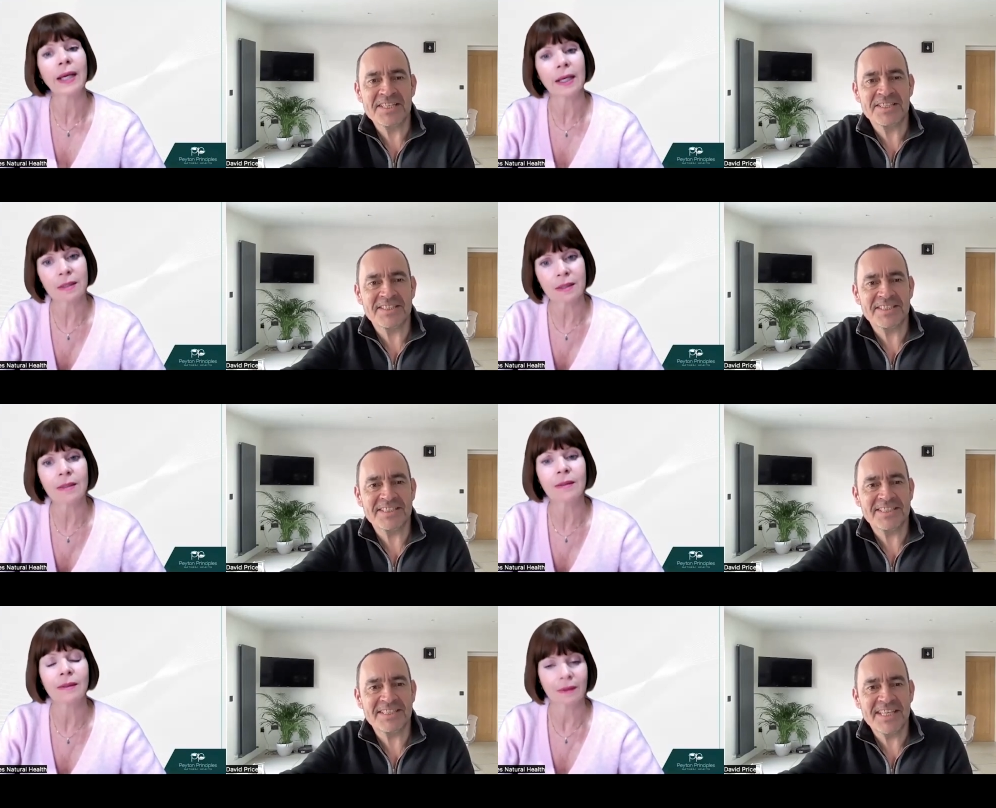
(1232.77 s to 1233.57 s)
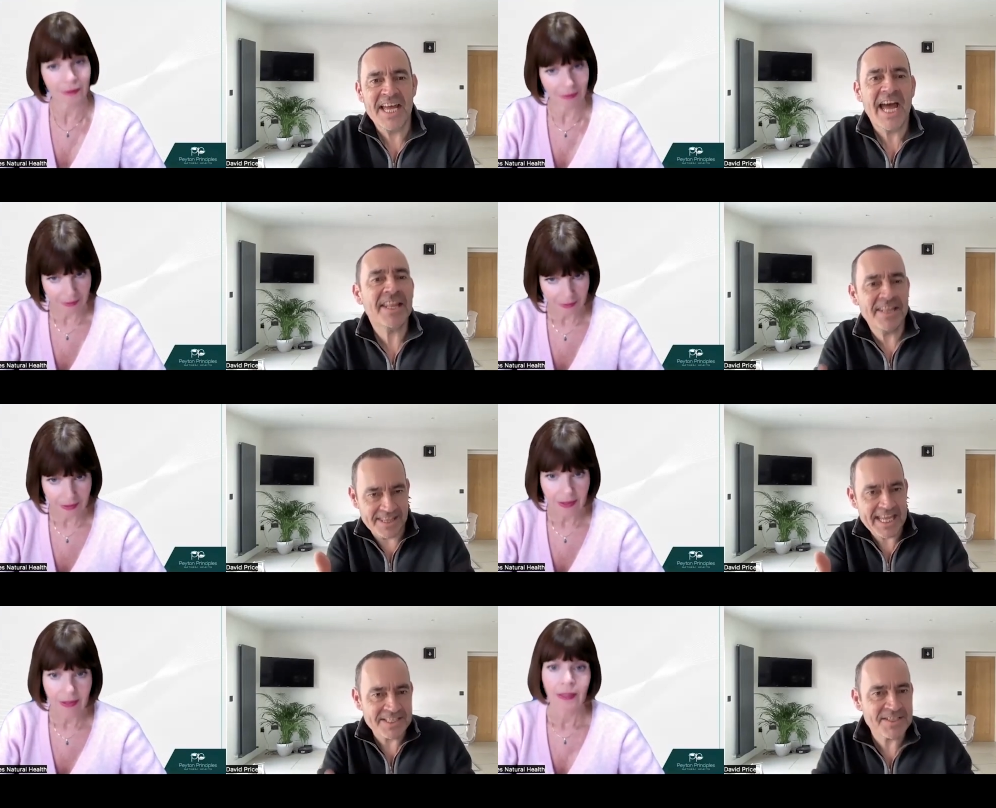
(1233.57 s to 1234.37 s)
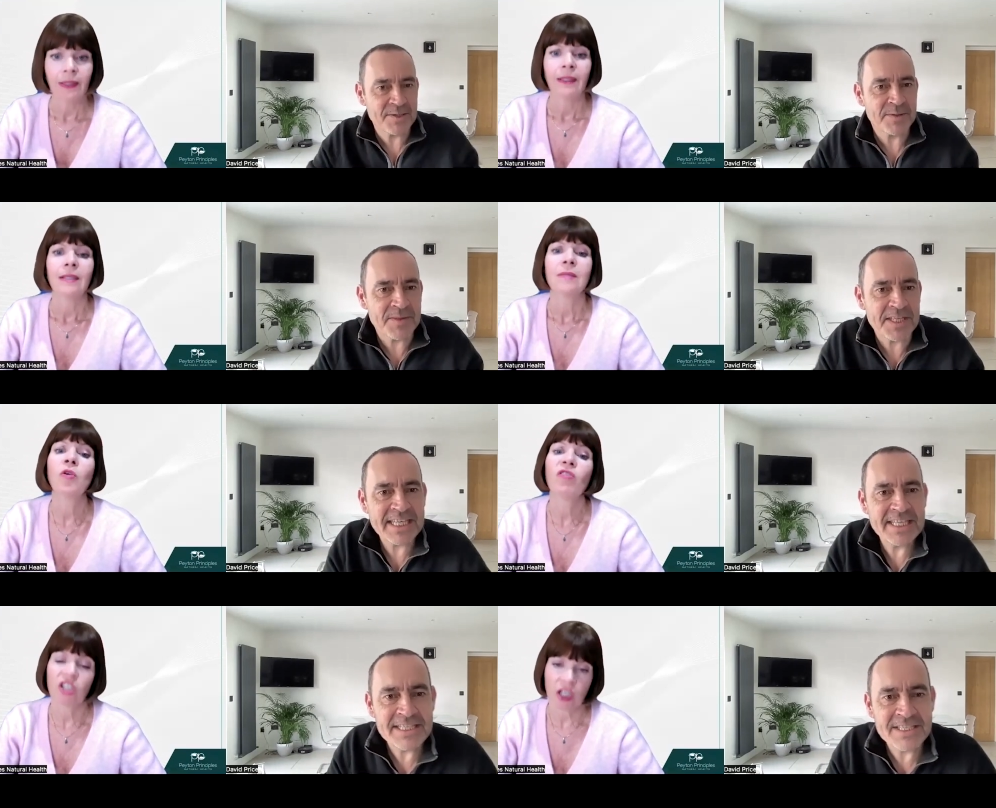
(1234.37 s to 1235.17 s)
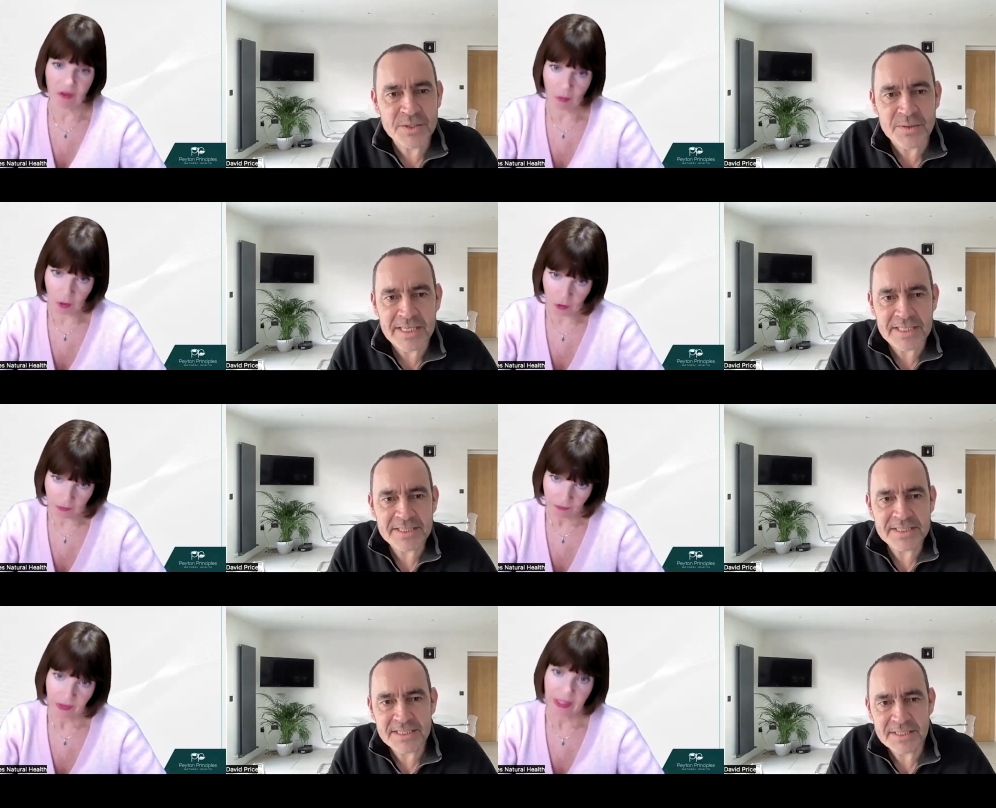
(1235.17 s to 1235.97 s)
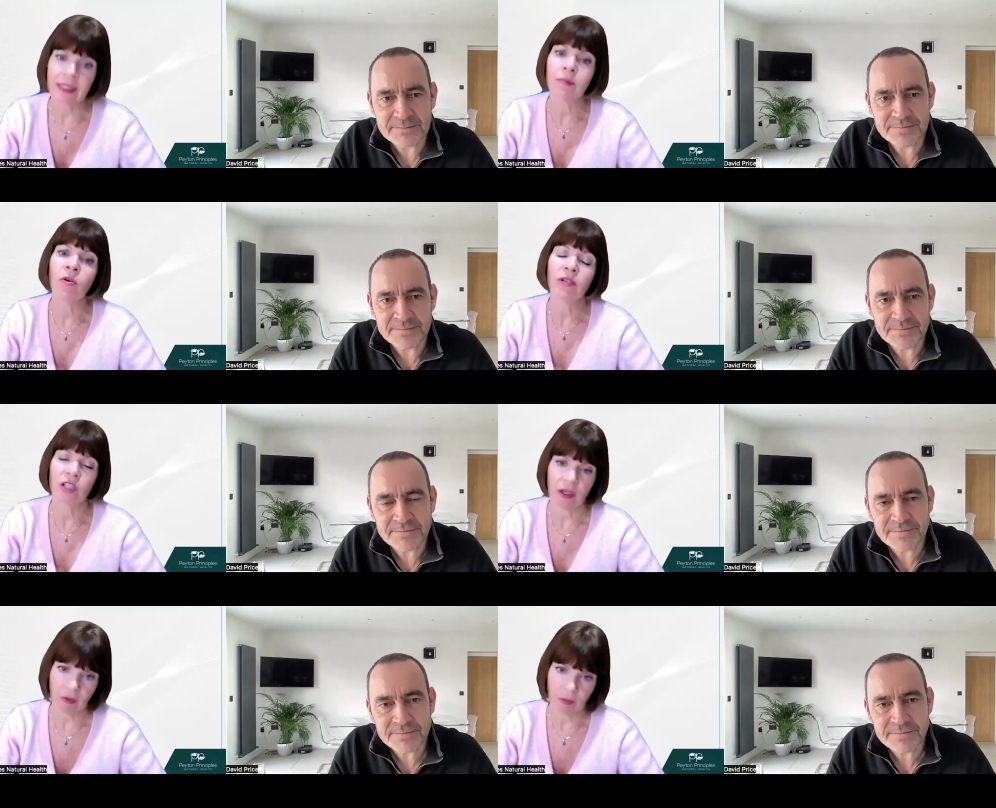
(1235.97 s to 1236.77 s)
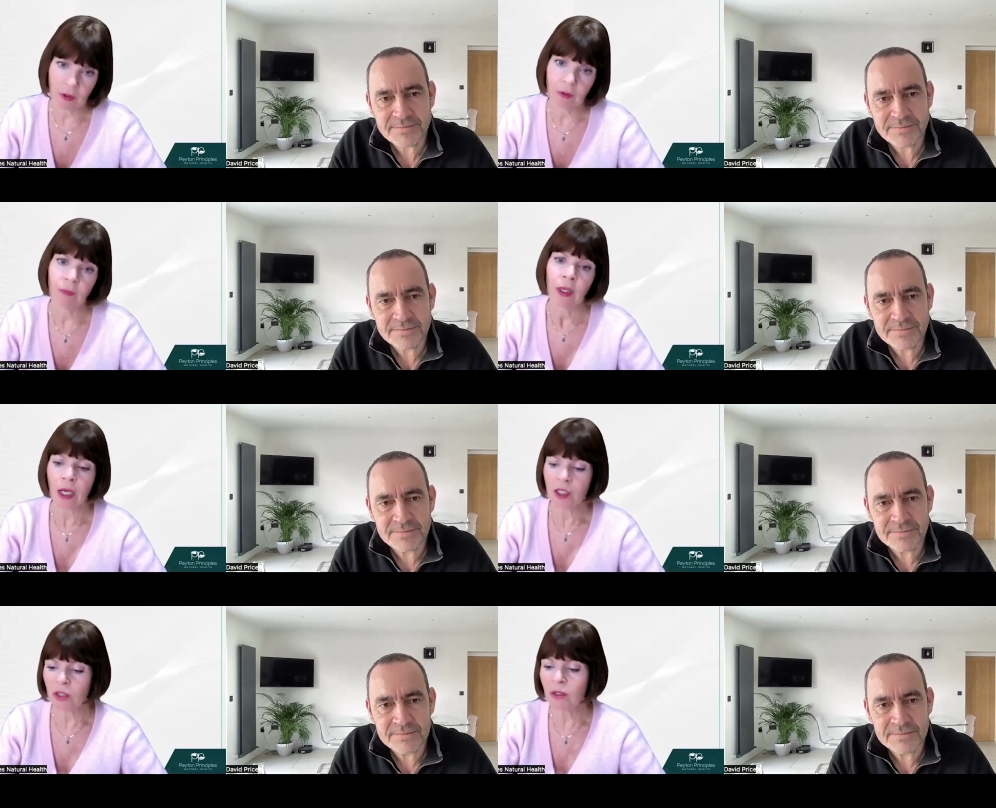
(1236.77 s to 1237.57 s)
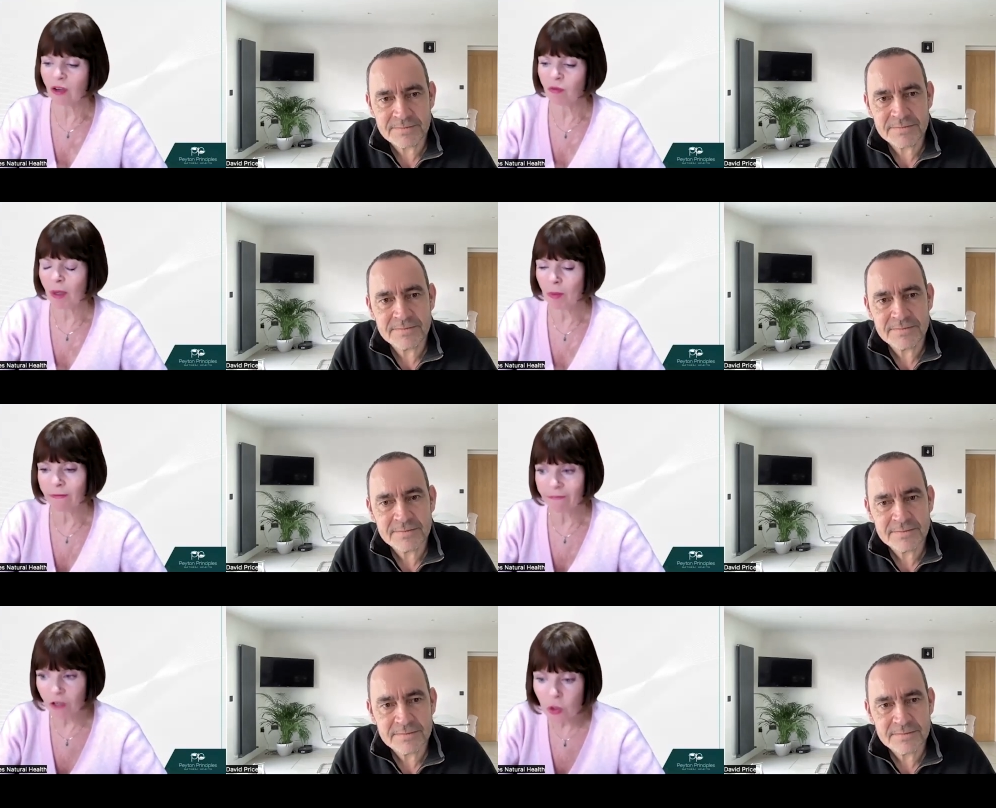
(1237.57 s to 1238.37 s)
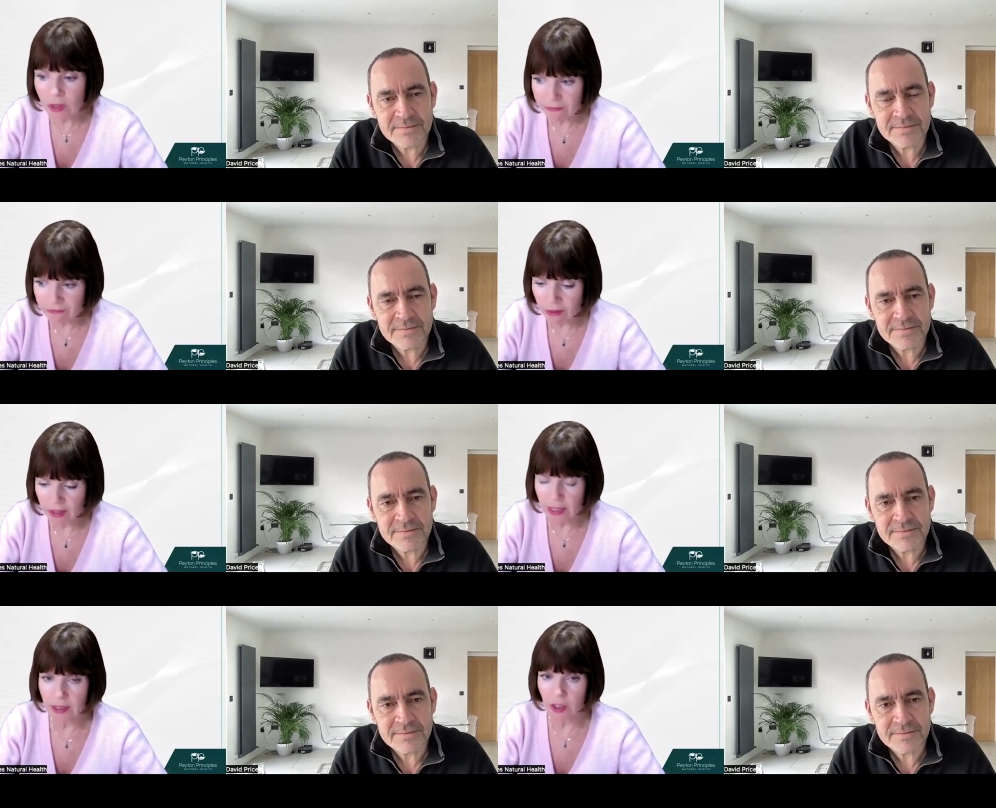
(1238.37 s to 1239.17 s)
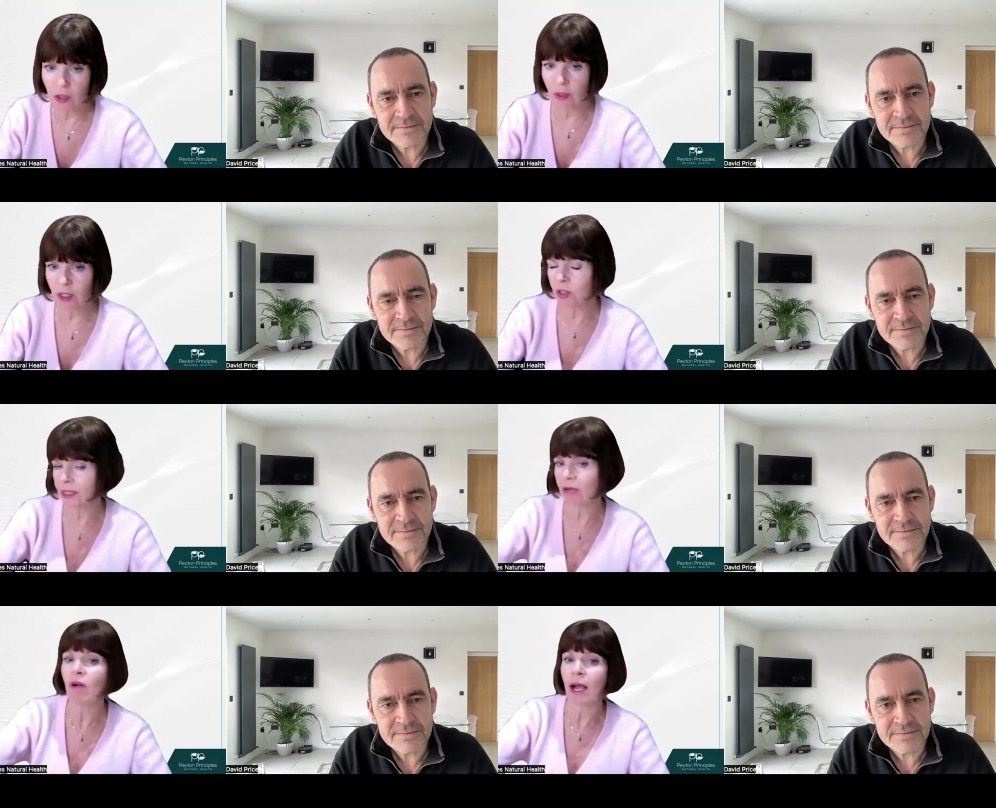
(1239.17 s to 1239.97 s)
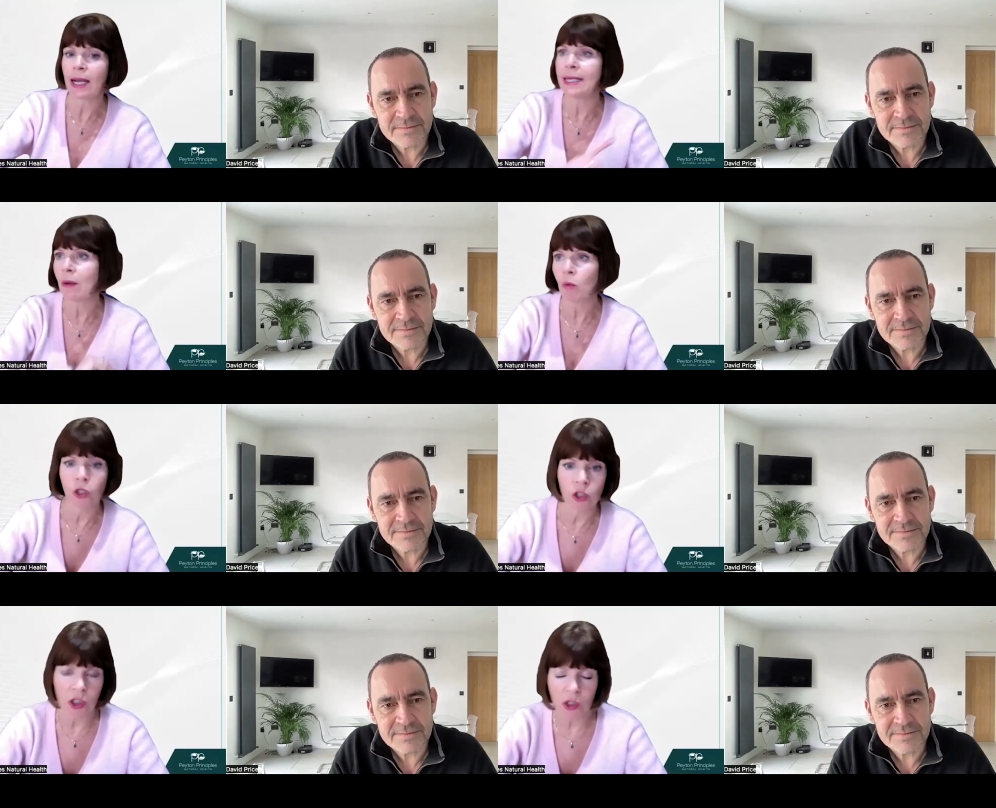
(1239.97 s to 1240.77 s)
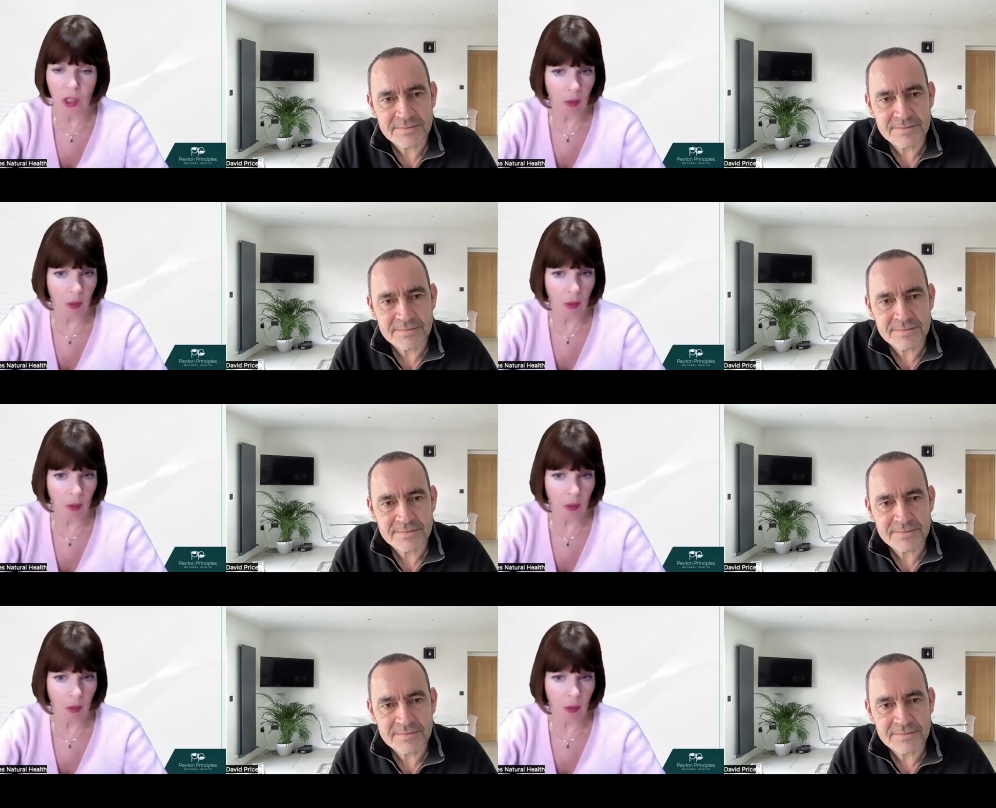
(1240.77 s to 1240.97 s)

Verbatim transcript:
Speaker 1: Yes. And that's the more the...
Speaker 2: achievable. It's more achievable. I do give people a few different things to do. I don't just say, right, I now want you to just go